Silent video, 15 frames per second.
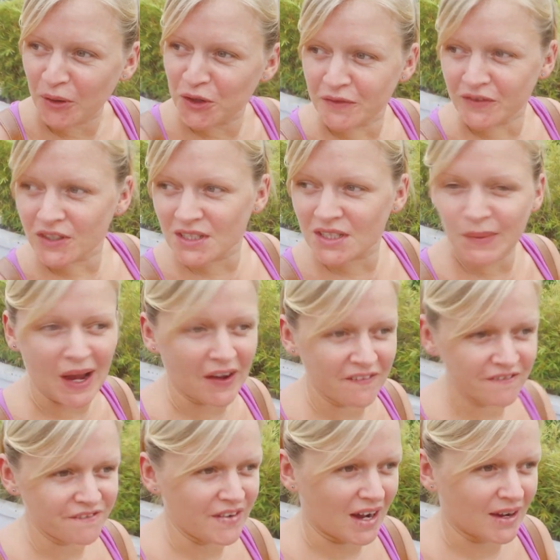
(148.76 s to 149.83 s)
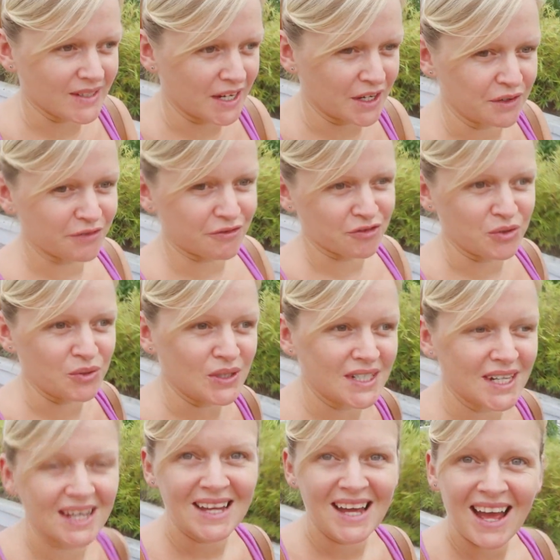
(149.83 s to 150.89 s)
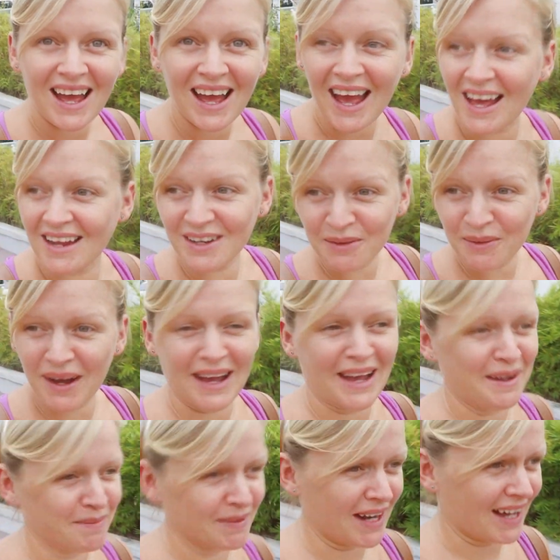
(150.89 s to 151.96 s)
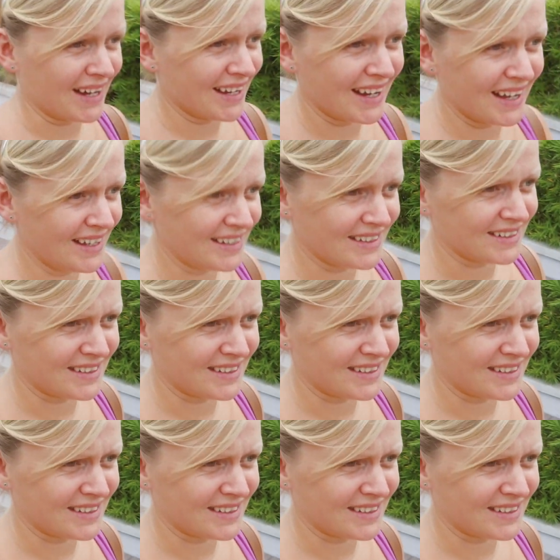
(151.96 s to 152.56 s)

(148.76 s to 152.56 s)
both of us. We haven't found any fruit anywhere in Malacca.